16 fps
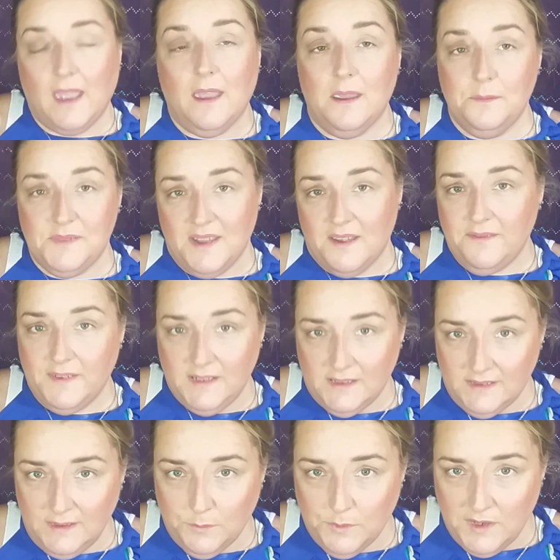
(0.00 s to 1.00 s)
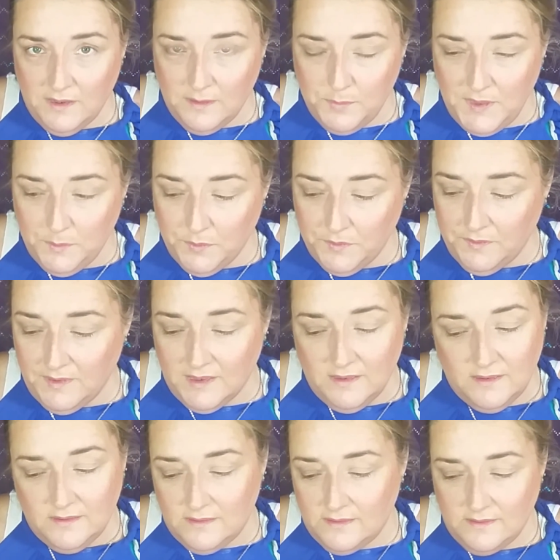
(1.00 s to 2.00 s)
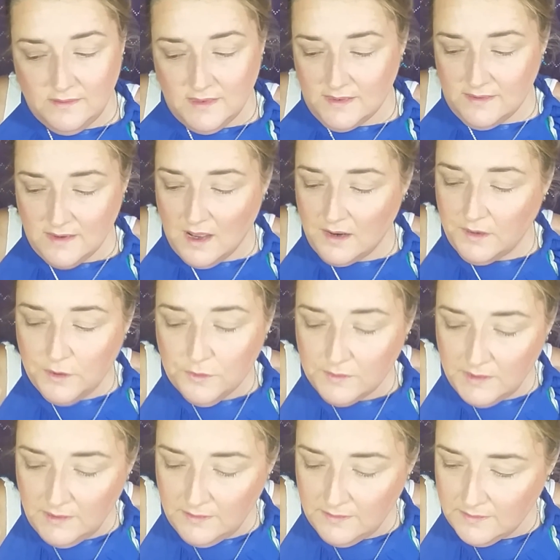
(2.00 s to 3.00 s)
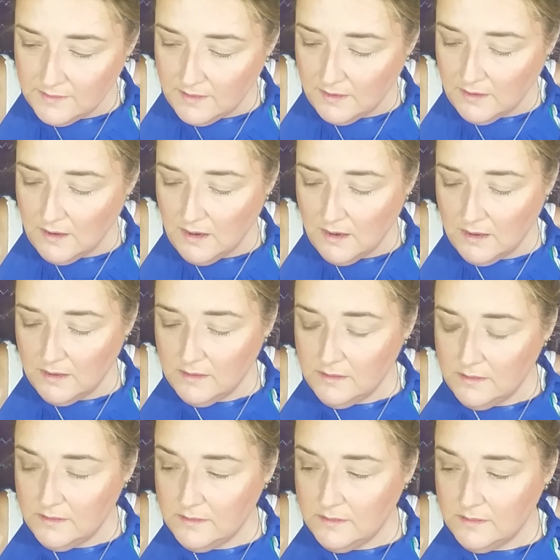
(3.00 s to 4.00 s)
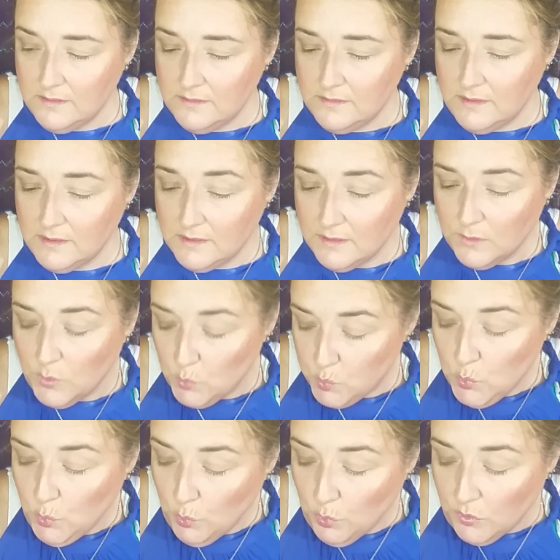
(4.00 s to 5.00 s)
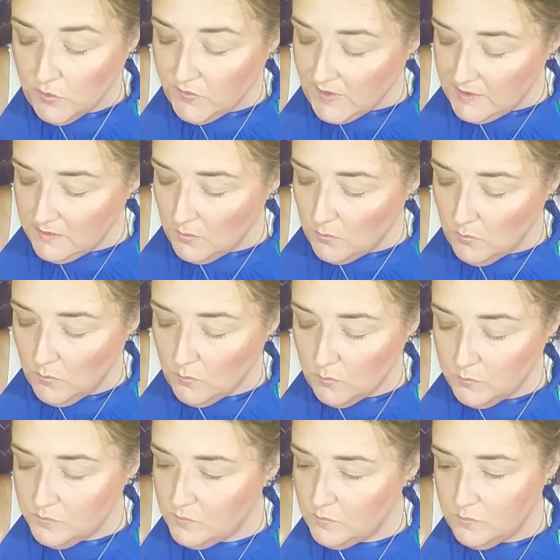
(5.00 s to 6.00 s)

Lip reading: I am definitely one of the people that does not agree that there are rules. I don't